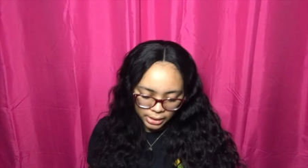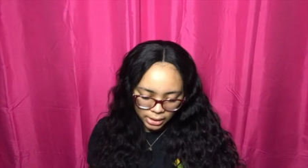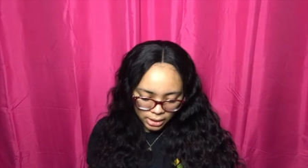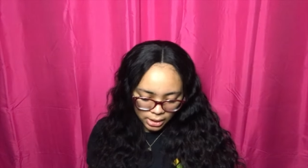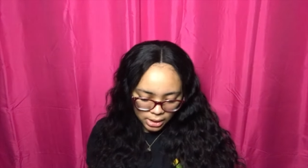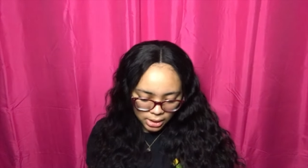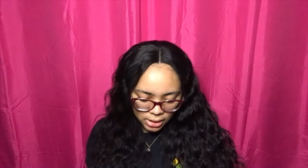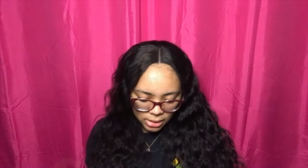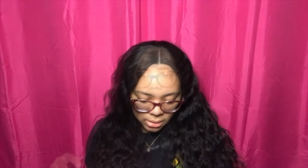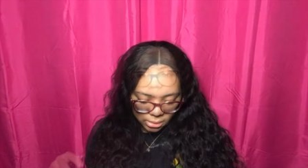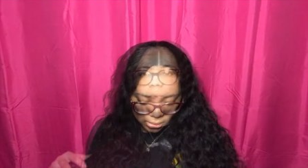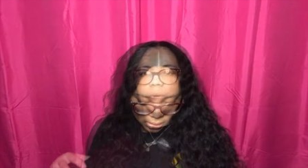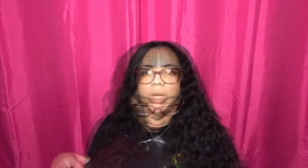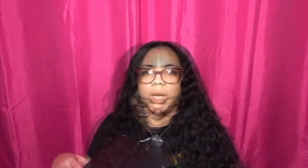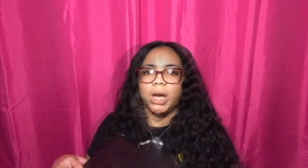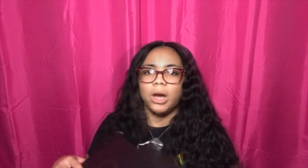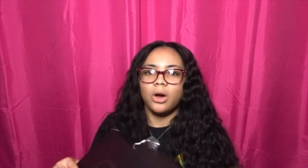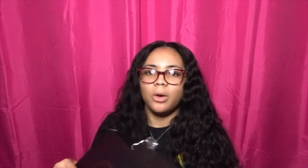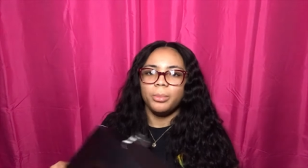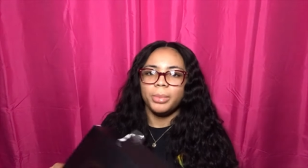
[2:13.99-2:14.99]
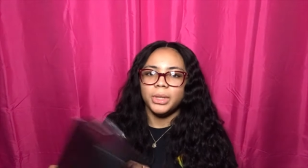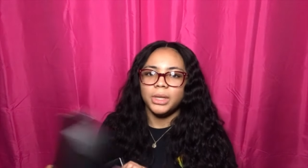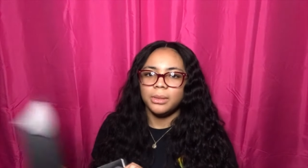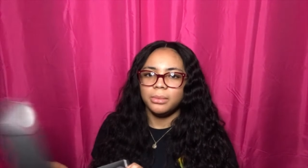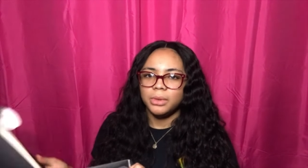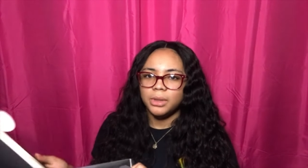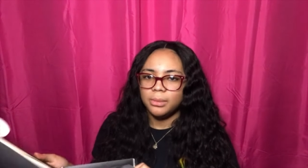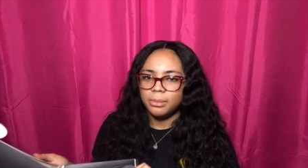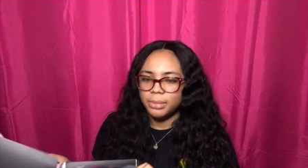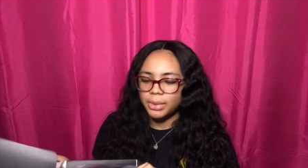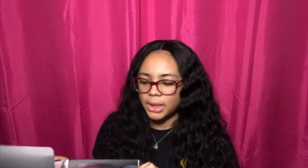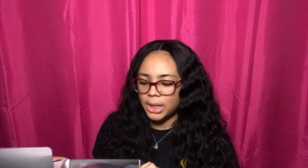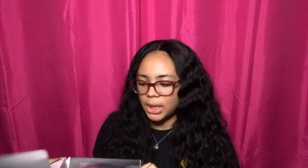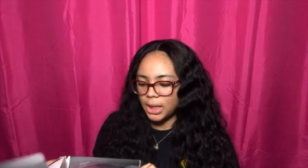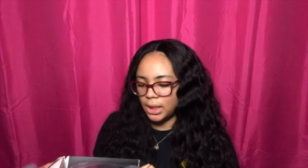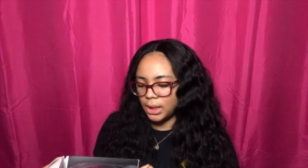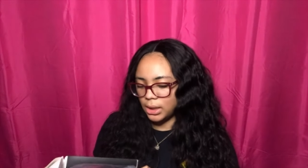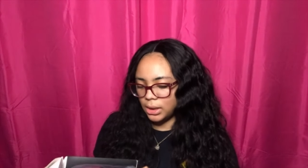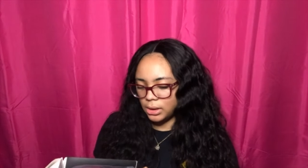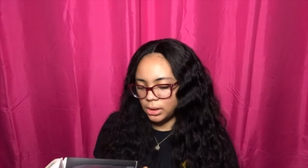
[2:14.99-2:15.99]
this when i open up the
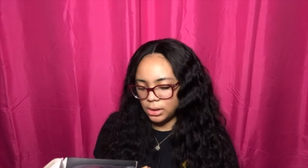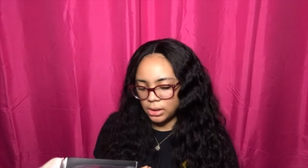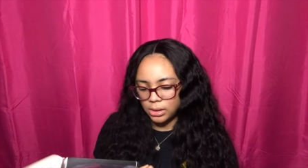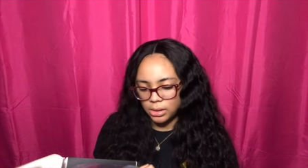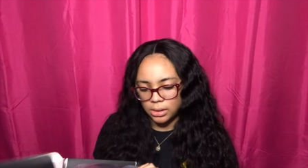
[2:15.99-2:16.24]
box